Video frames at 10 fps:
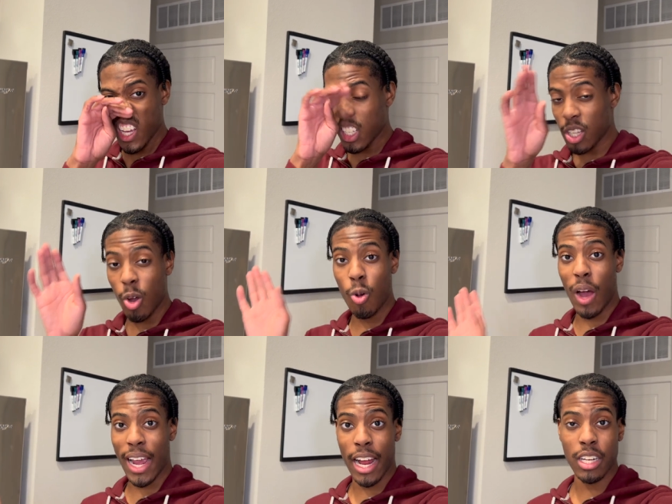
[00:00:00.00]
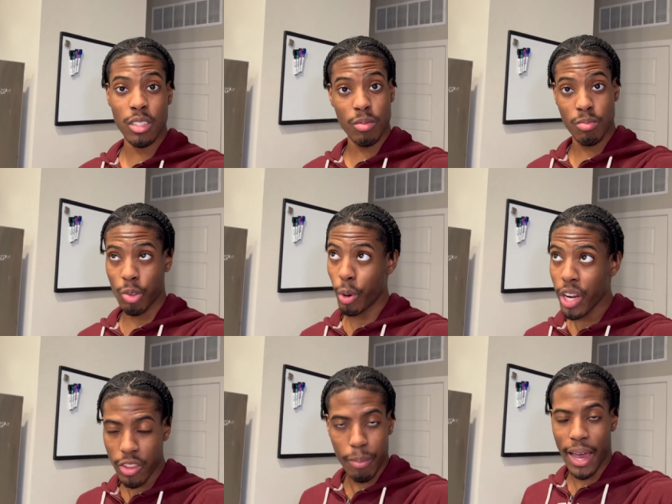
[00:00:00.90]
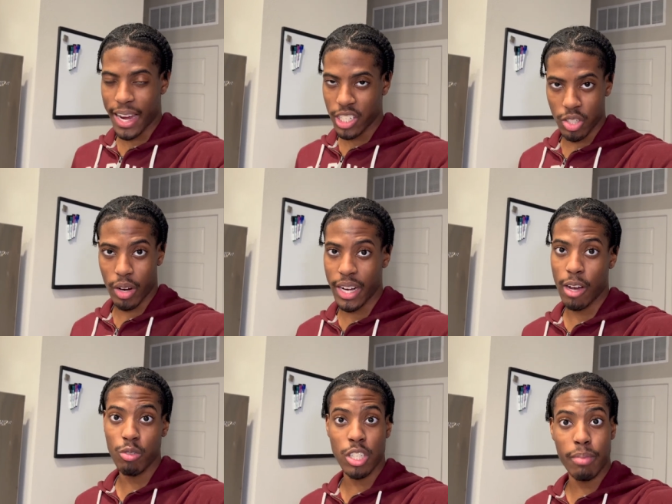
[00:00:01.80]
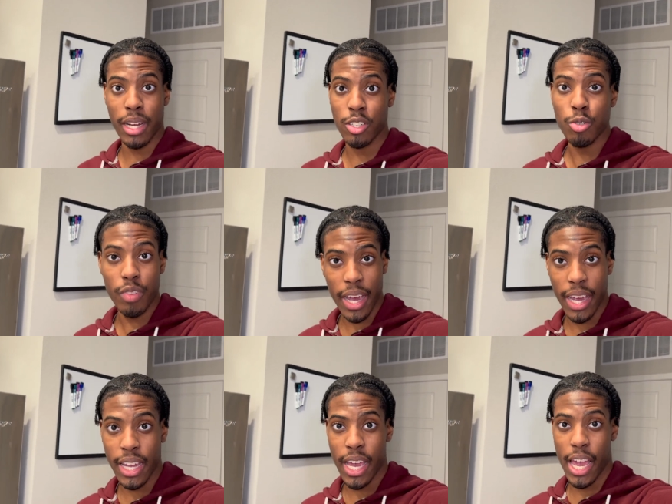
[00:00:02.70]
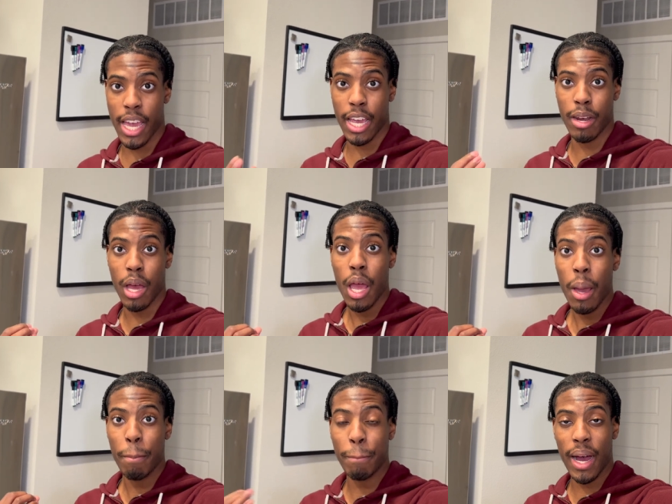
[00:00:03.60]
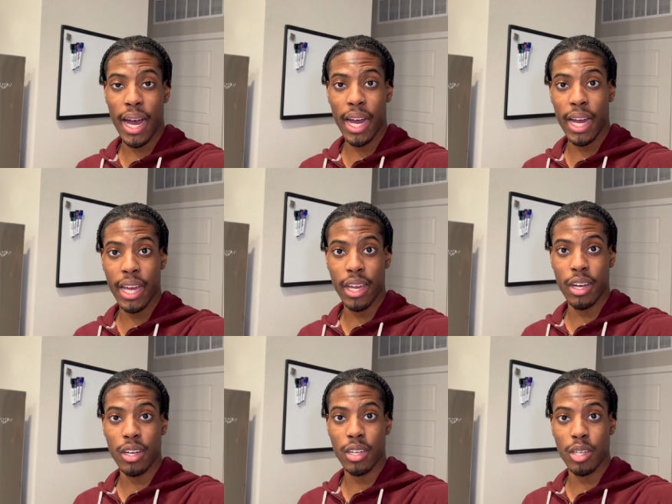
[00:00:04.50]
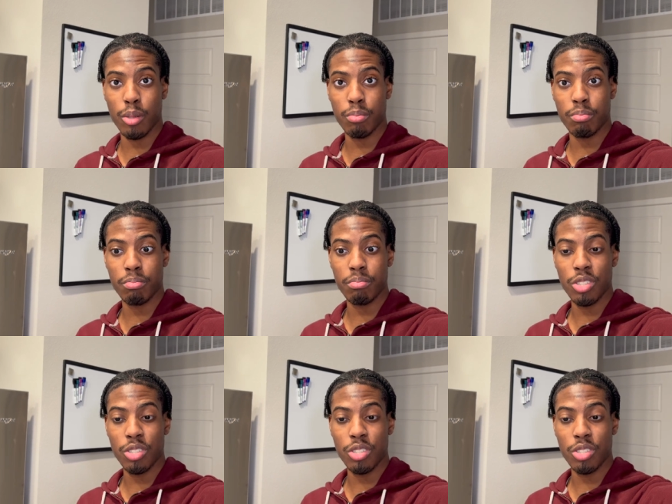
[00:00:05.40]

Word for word: So I got three of the packages right now, which is my duvet and my um,